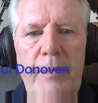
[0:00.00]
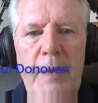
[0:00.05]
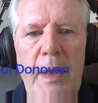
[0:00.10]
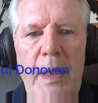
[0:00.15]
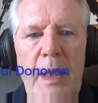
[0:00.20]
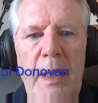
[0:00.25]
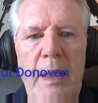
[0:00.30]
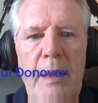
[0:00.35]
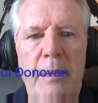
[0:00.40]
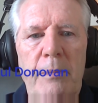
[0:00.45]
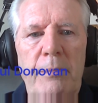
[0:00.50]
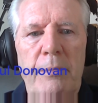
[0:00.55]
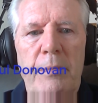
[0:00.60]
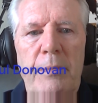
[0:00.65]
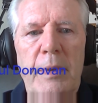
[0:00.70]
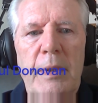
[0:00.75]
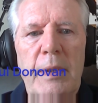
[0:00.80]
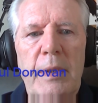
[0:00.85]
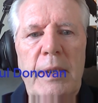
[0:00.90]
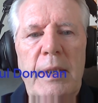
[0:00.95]

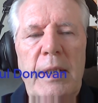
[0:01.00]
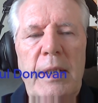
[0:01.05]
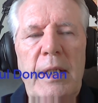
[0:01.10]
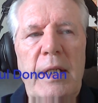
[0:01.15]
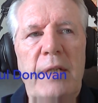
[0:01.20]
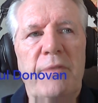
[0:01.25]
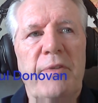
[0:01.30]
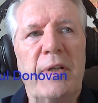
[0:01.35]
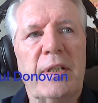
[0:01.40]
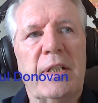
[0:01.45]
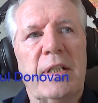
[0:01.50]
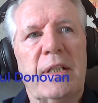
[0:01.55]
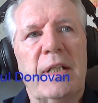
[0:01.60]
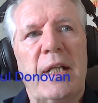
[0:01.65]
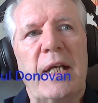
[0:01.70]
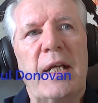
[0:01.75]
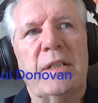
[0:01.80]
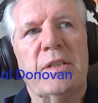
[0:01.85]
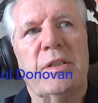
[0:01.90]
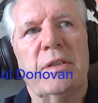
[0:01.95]
In fact, it
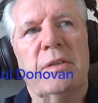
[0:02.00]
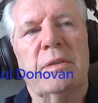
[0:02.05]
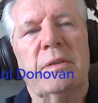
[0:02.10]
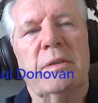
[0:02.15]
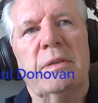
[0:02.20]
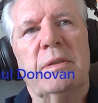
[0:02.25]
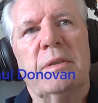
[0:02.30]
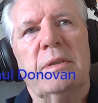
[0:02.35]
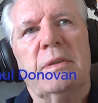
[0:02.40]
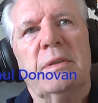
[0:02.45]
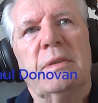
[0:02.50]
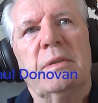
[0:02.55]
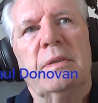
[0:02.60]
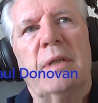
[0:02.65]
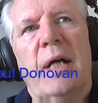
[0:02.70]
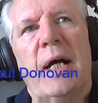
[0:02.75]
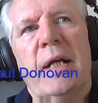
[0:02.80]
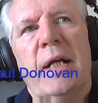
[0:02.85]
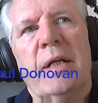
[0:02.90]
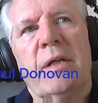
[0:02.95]
led to
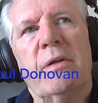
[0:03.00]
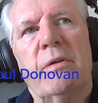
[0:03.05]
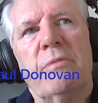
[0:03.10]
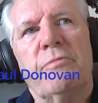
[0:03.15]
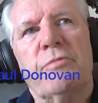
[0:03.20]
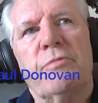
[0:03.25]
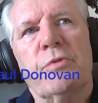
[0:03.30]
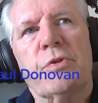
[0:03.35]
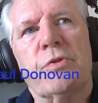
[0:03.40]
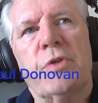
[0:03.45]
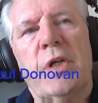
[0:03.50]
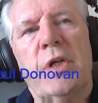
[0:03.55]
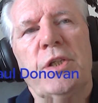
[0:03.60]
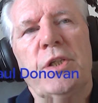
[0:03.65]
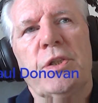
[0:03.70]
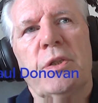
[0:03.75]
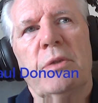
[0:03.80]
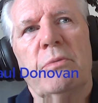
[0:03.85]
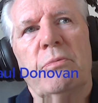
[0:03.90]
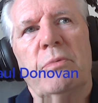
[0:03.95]
anger and
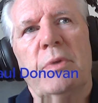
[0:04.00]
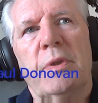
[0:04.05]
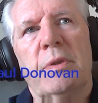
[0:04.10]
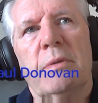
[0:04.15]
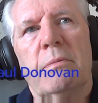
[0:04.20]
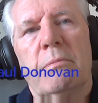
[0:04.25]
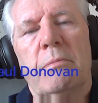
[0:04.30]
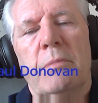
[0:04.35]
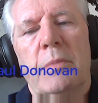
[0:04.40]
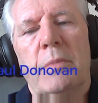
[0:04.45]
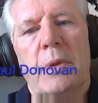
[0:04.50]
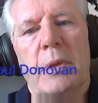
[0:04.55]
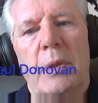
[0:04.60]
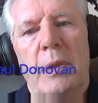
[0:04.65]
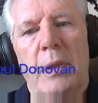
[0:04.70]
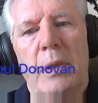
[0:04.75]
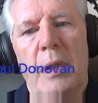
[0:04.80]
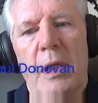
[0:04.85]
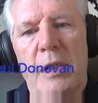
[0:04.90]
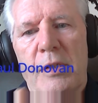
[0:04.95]
frustration with
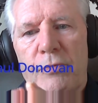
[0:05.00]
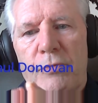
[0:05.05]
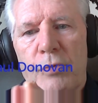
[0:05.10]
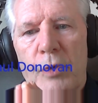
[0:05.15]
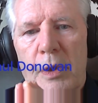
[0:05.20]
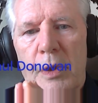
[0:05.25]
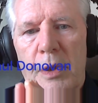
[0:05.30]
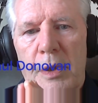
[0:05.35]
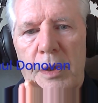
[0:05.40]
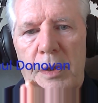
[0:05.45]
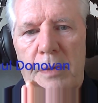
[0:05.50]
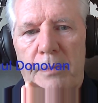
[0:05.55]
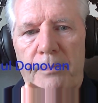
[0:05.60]
lots of workers,